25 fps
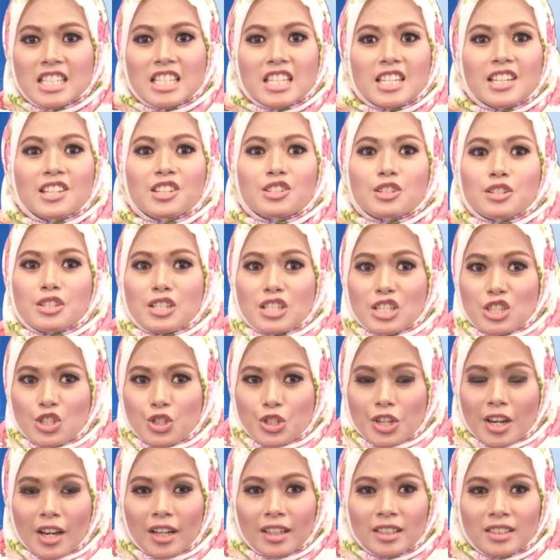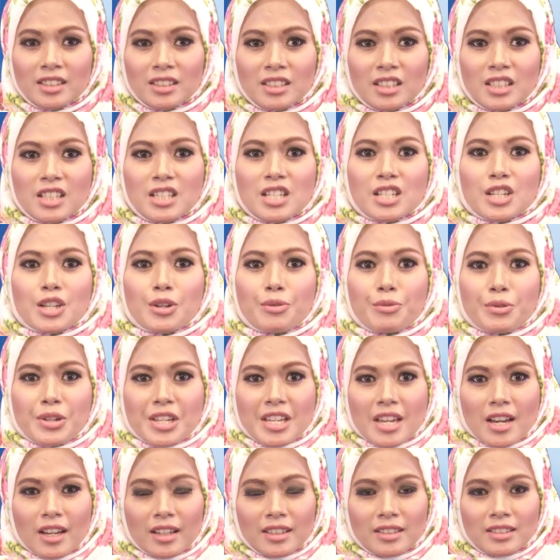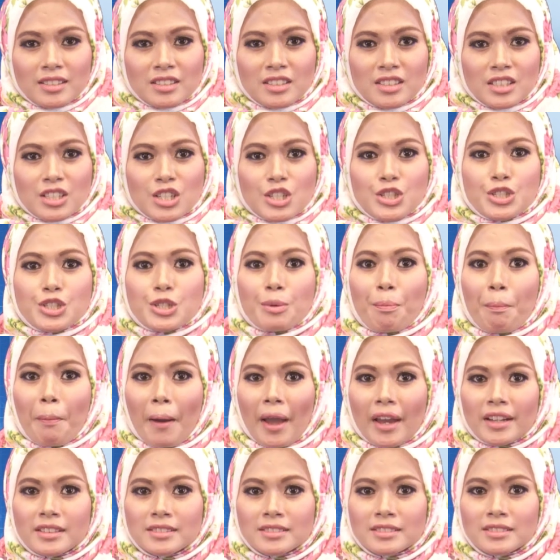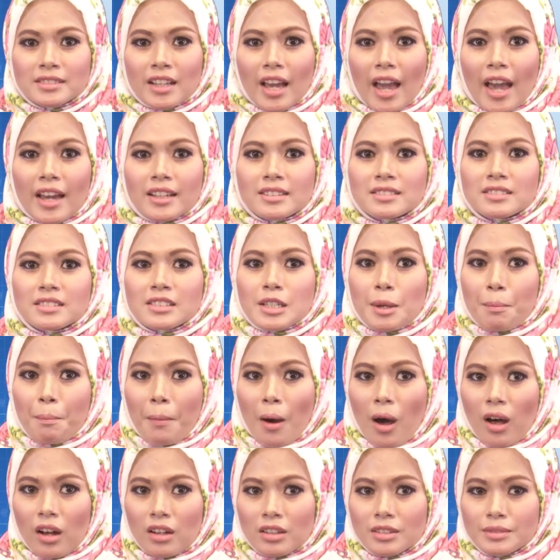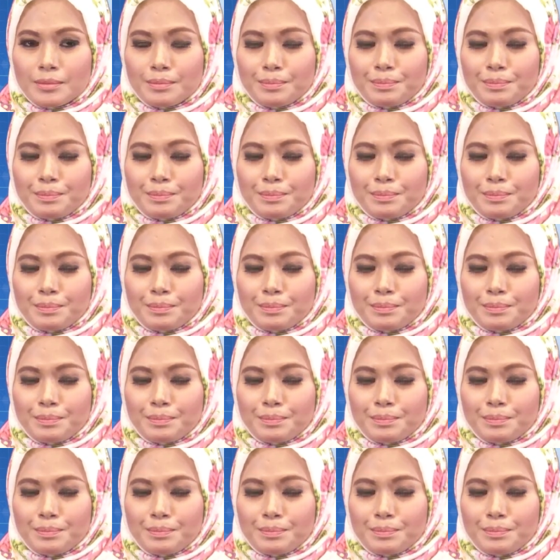Indonesia, Korea, Japan, and Nepal.